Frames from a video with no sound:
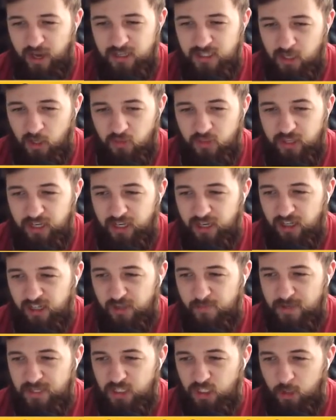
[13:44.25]
I don't think it
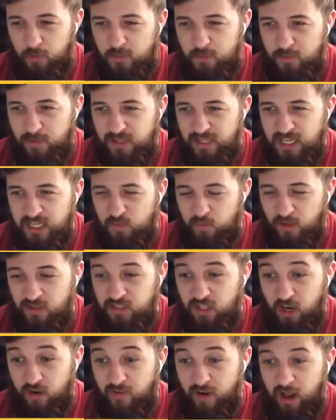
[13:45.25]
can be topped, but these
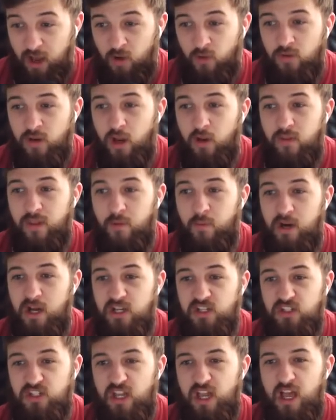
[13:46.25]
ones are... Oh, no, they're
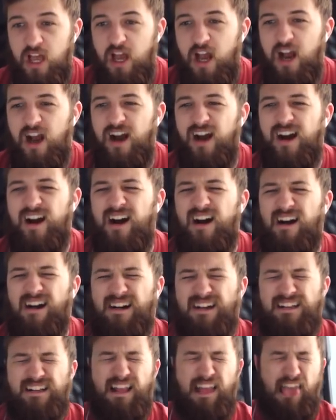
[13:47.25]
worse.
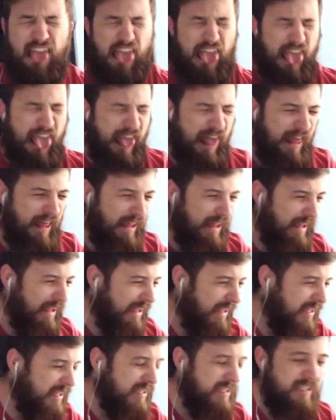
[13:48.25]
Oh,
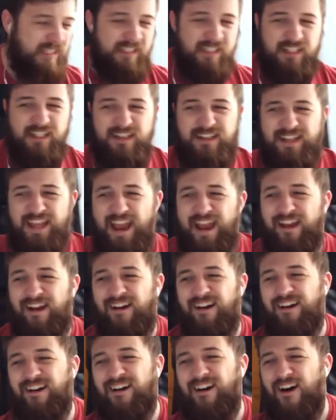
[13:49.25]
they
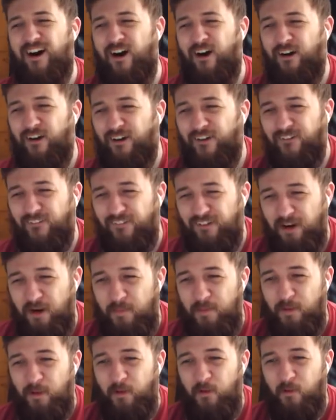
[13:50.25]
are
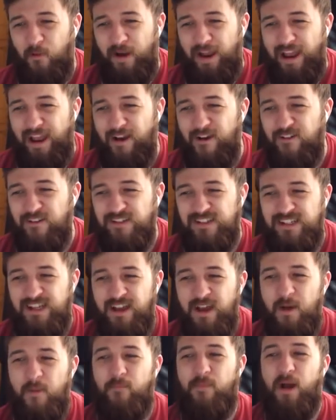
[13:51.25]
horrible
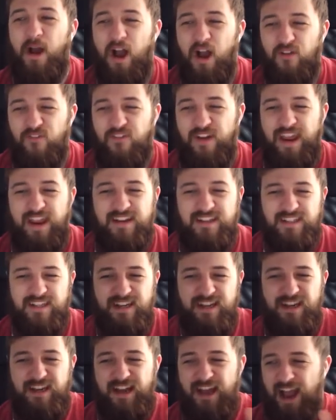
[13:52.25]
wheels.
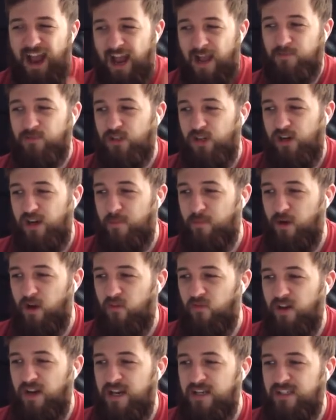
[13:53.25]
Perfect. Absolutely perfect.